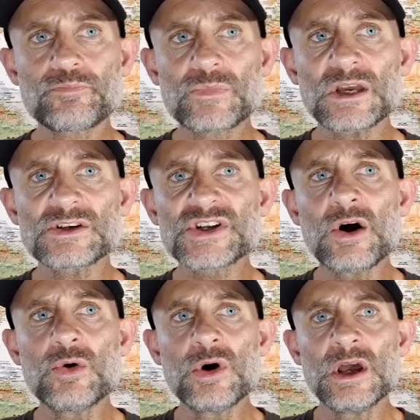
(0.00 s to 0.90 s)

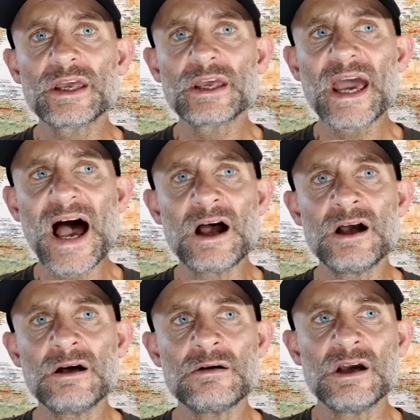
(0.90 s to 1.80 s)
So yeah,
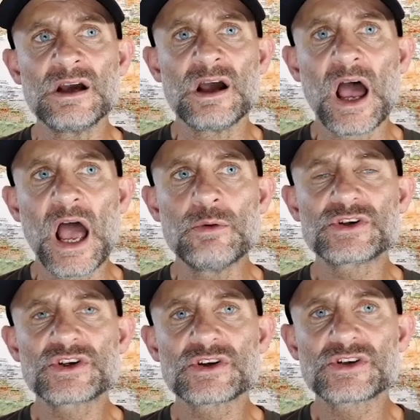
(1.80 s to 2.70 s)
it
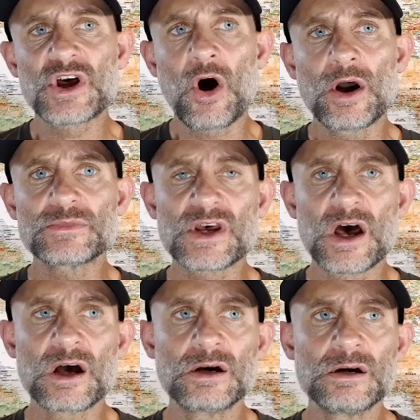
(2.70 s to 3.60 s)
was just time to